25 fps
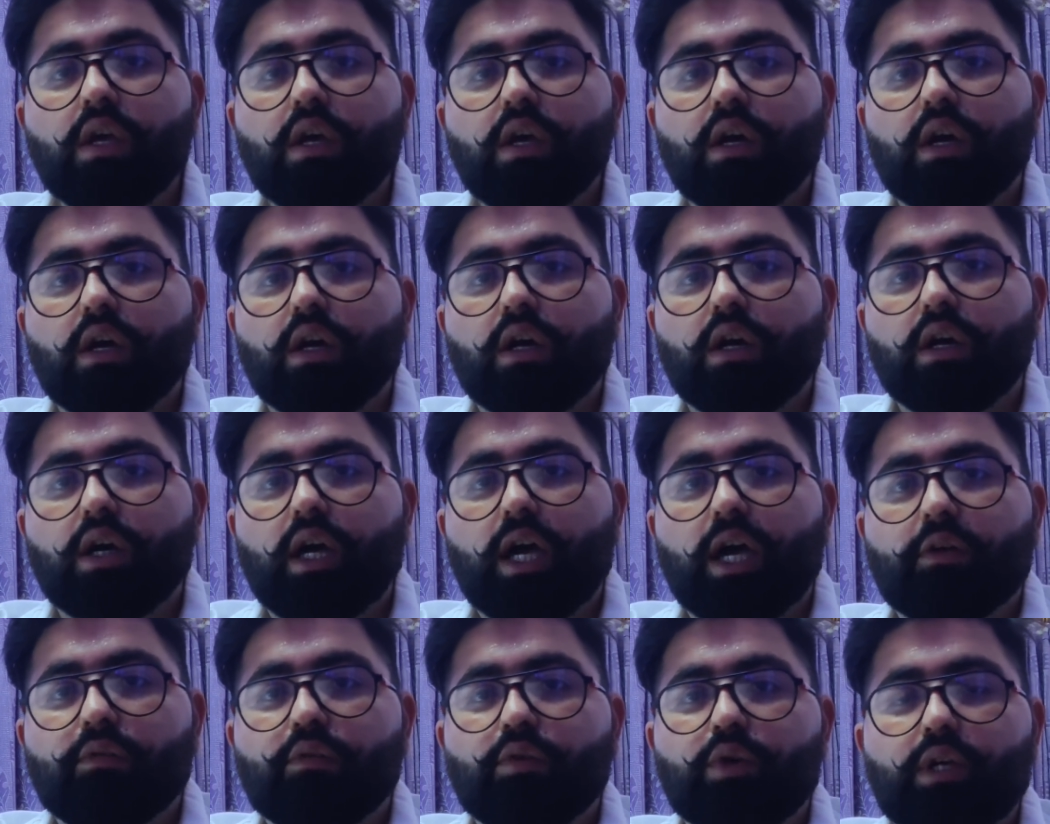
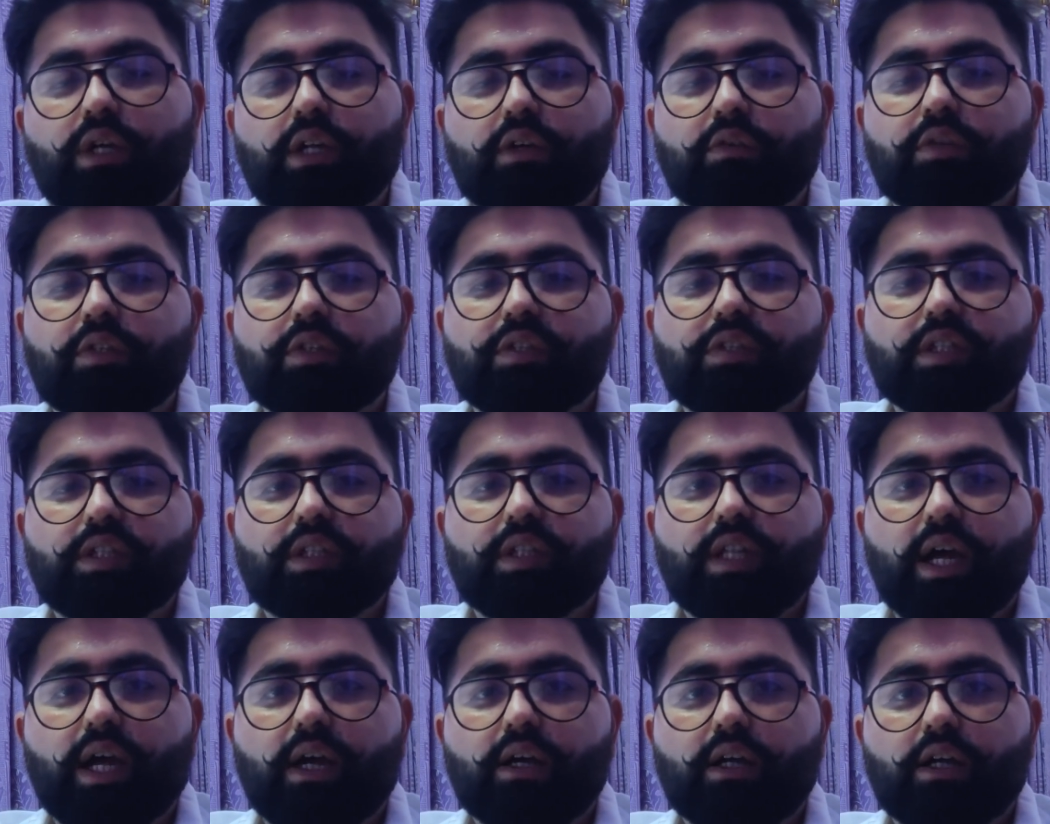I would never say
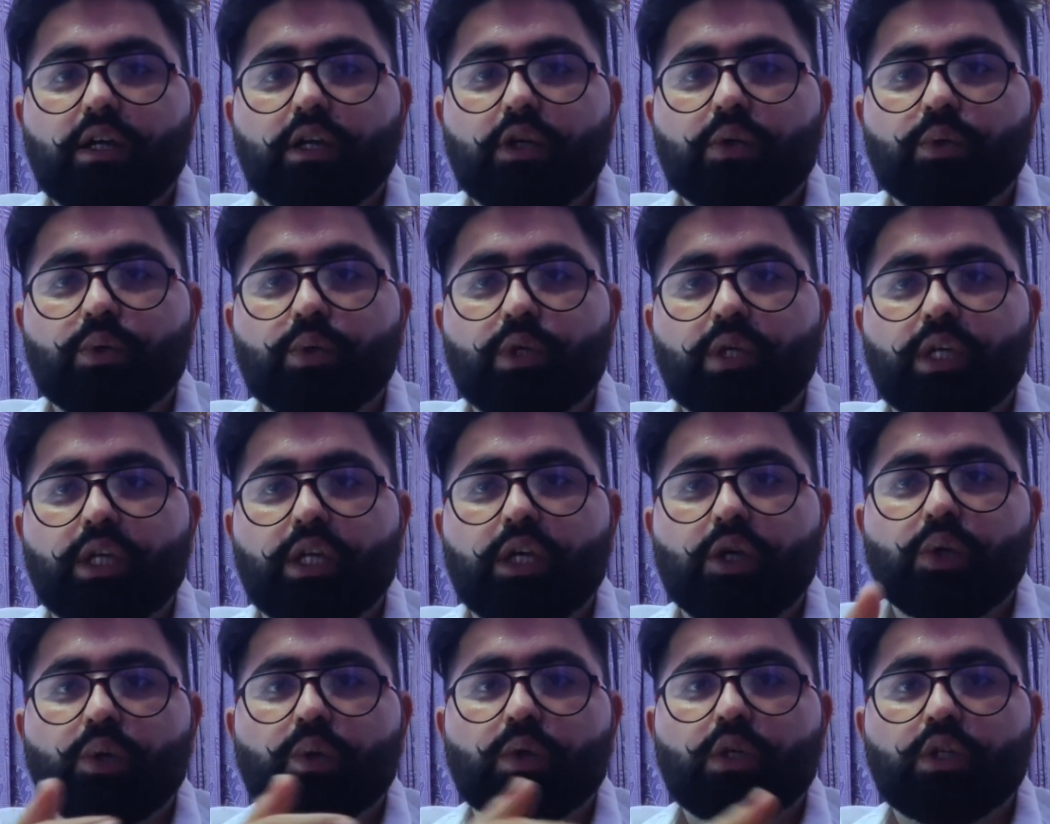that it would
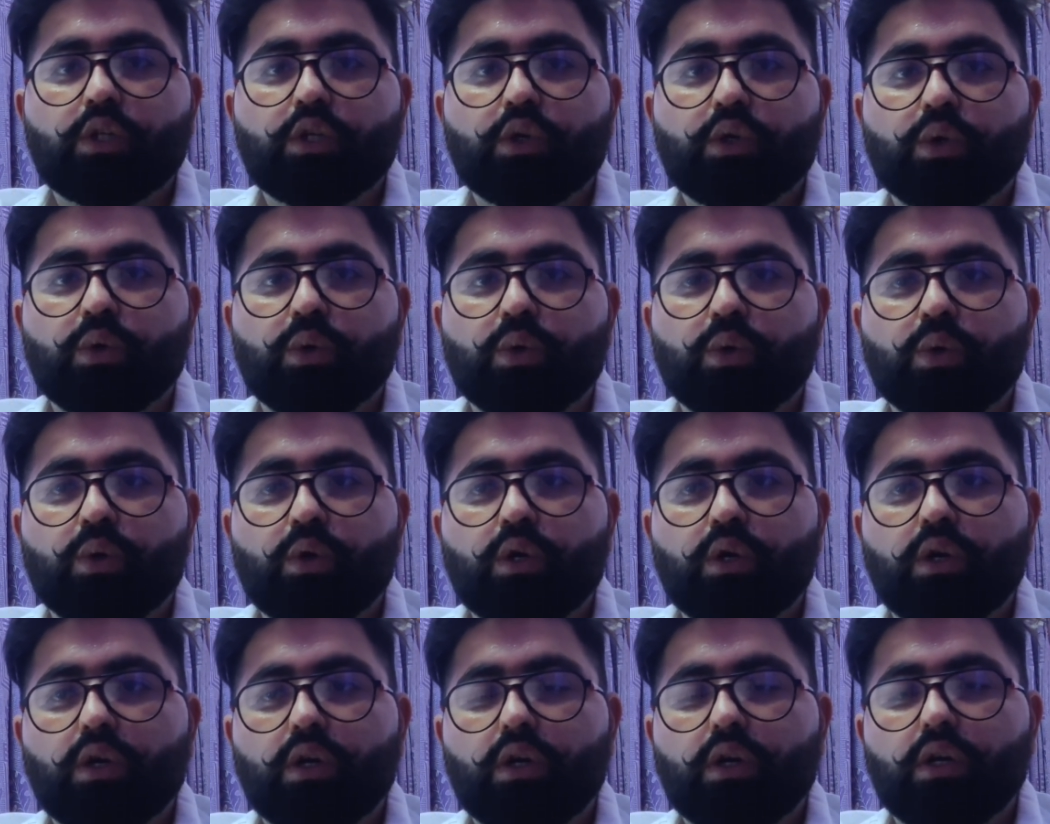take over the
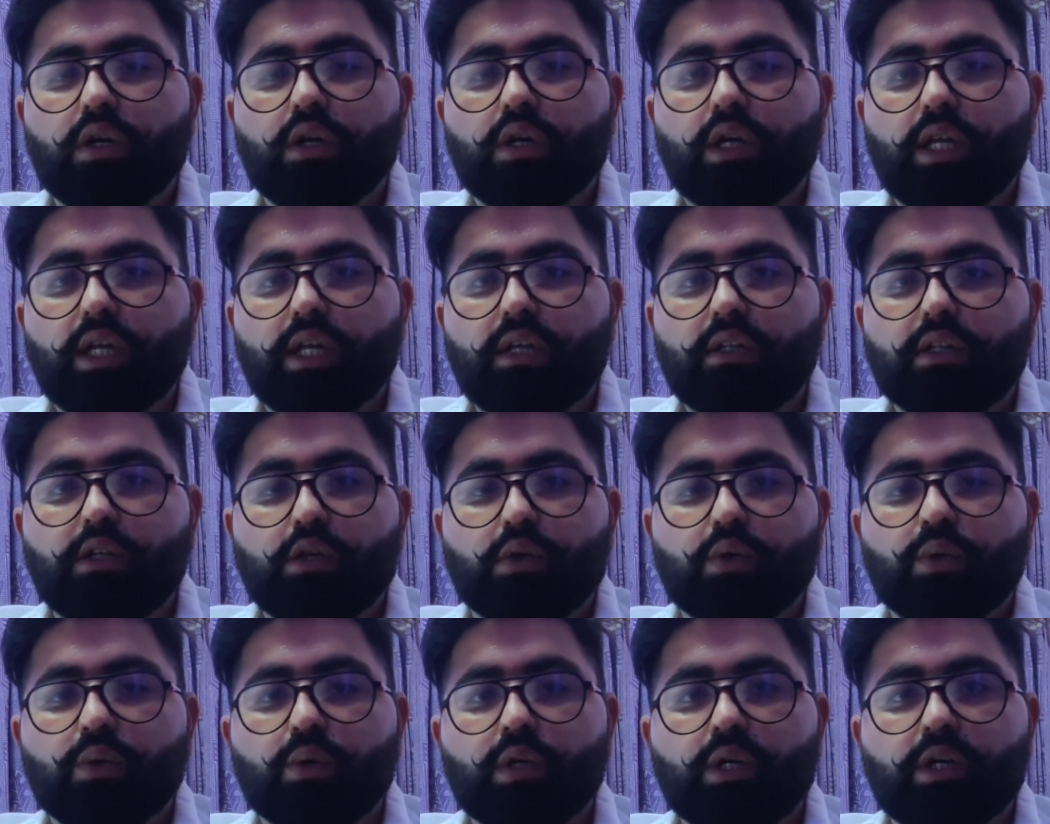code, like the
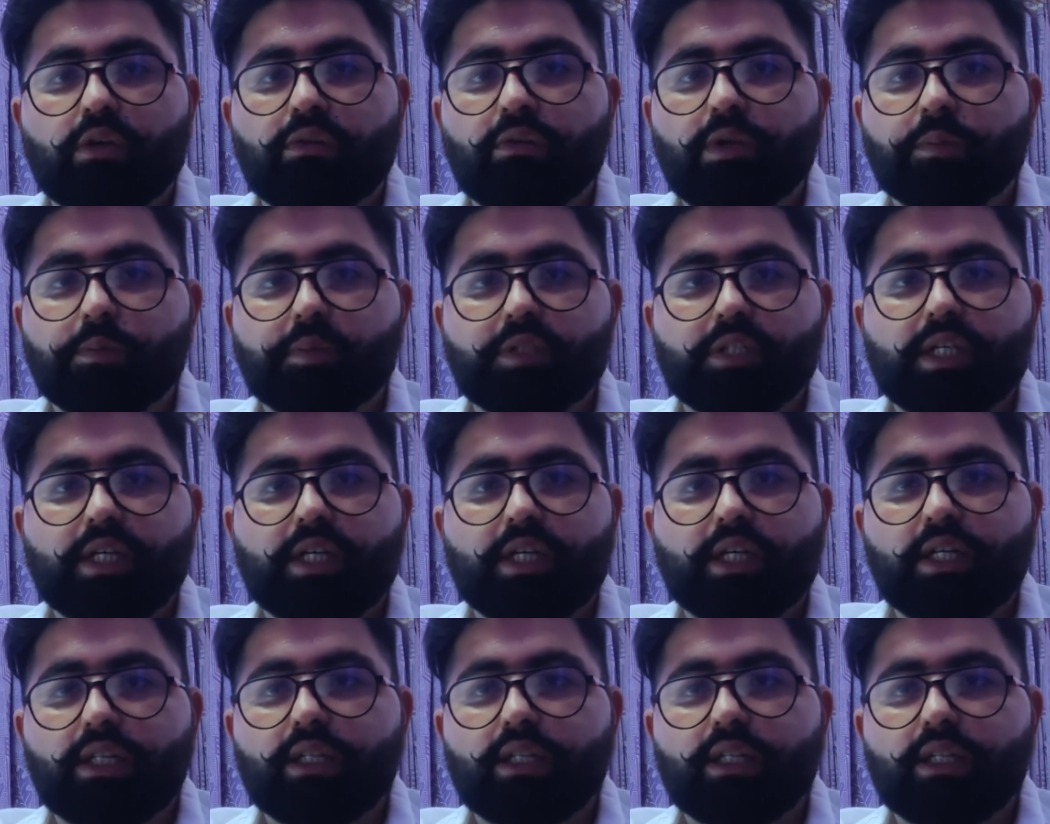coded website and